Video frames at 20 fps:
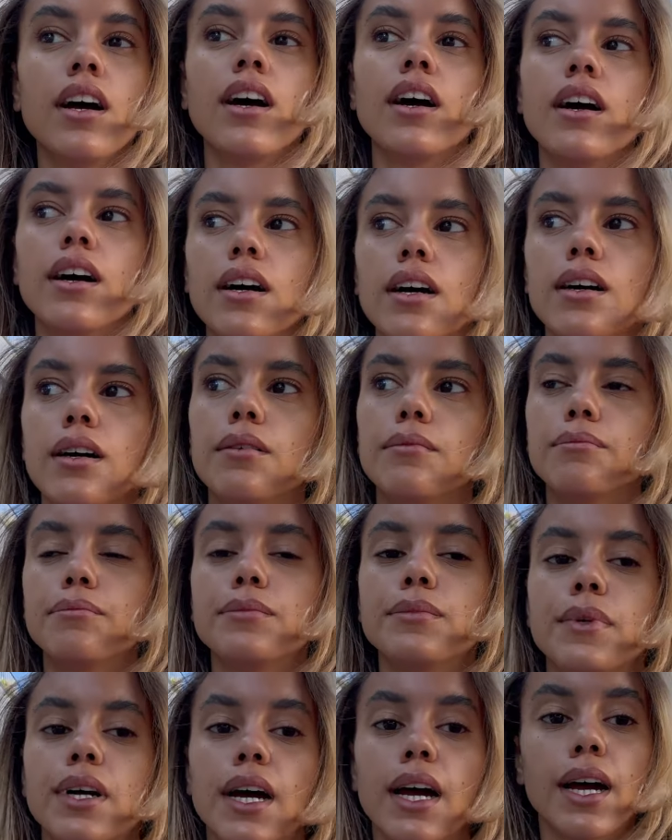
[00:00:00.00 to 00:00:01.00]

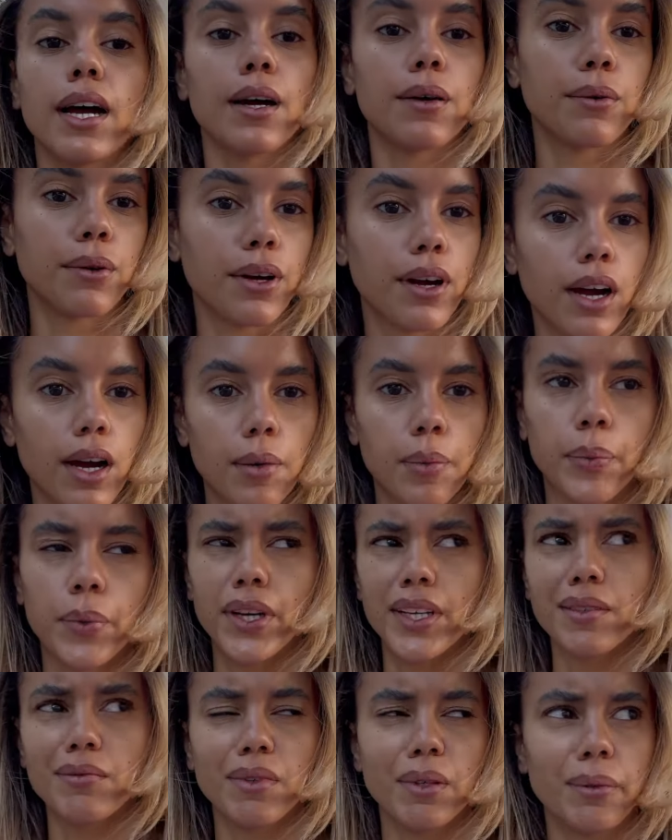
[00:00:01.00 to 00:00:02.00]
I woke up
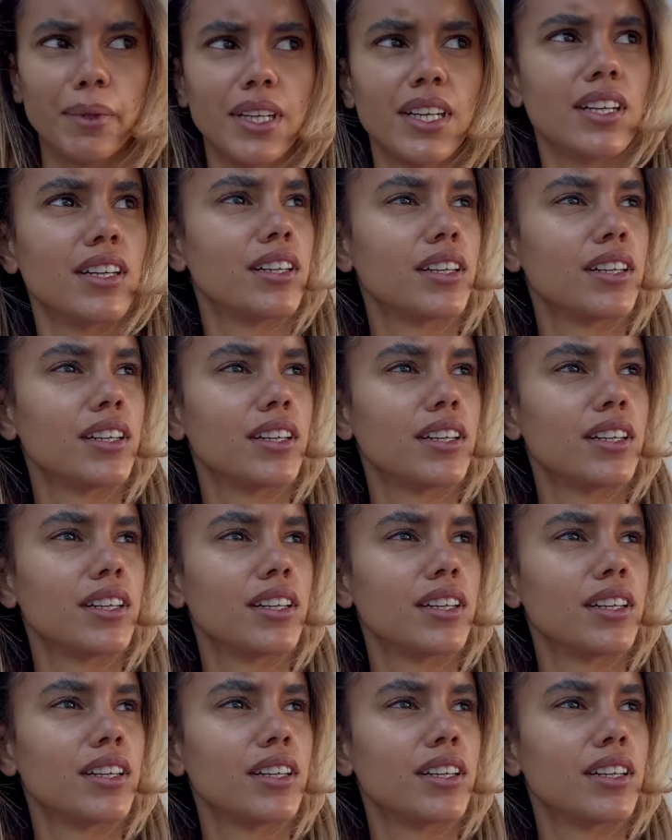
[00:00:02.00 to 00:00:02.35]
at maybe,